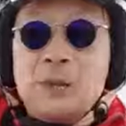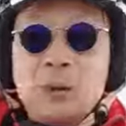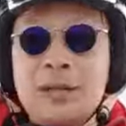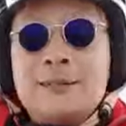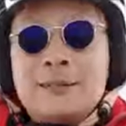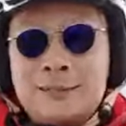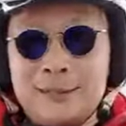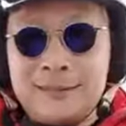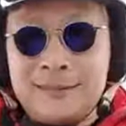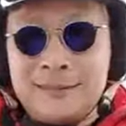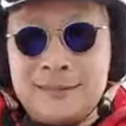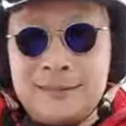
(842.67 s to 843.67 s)
the world.
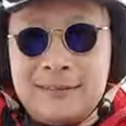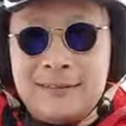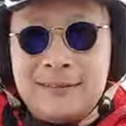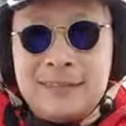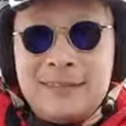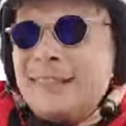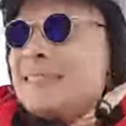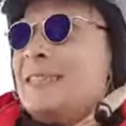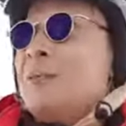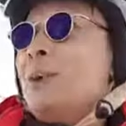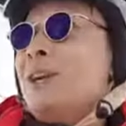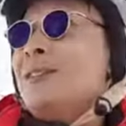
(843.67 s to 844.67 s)
See
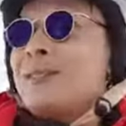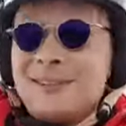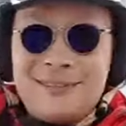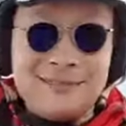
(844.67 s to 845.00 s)
the world.